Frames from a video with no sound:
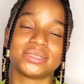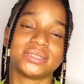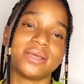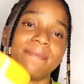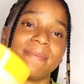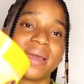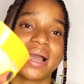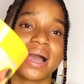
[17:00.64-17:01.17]
the
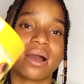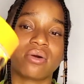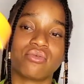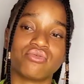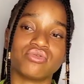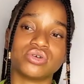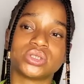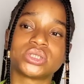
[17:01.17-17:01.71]
mega
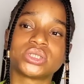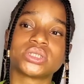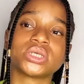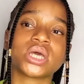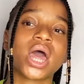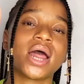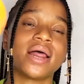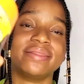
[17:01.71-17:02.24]
growth
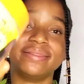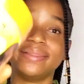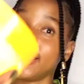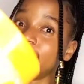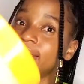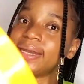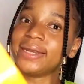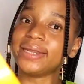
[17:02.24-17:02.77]

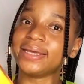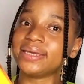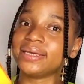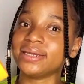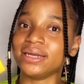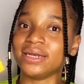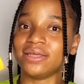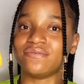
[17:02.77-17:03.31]
daily
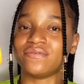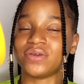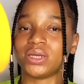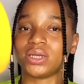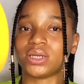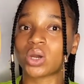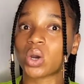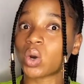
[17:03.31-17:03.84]

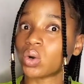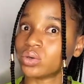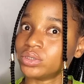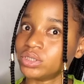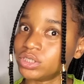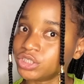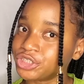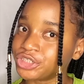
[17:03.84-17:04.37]
leave-in
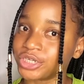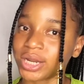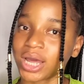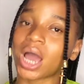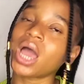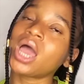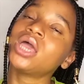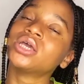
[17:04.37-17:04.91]

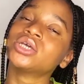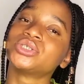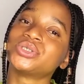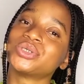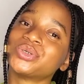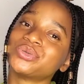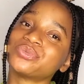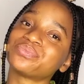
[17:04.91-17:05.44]
conditioner so
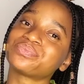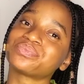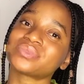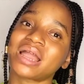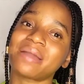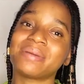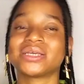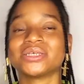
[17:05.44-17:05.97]

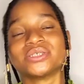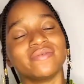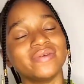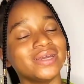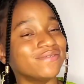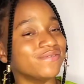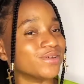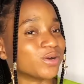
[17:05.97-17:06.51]
i make use of a
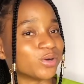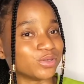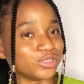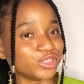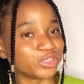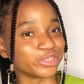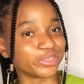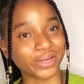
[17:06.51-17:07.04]
leave-in
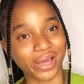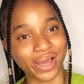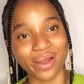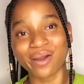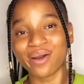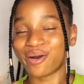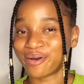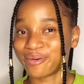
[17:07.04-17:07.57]
conditioner
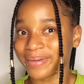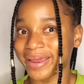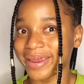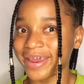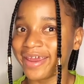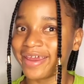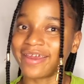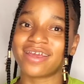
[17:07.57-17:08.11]
on my
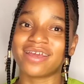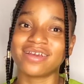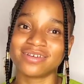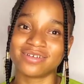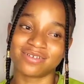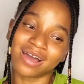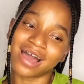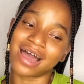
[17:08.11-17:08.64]
hair
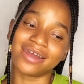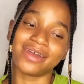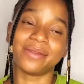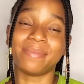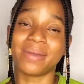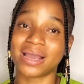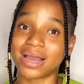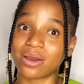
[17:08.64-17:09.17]
and
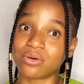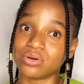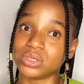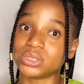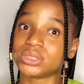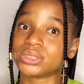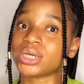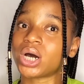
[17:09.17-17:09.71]
mega
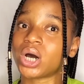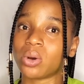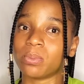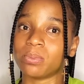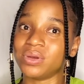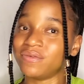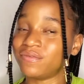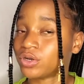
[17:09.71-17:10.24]
growth um
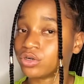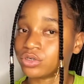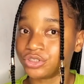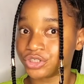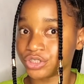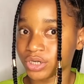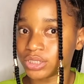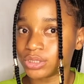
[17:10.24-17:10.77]
leave-in
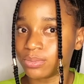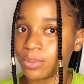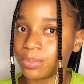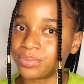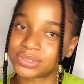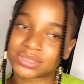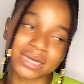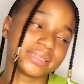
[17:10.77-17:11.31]
conditioner to be
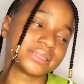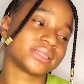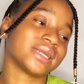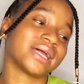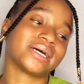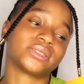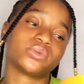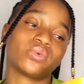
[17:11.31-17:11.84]
precise
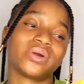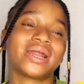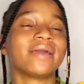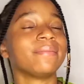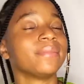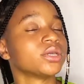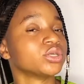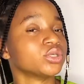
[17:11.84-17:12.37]
that's the one i
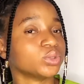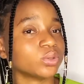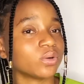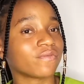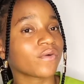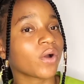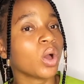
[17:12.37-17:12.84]
make use of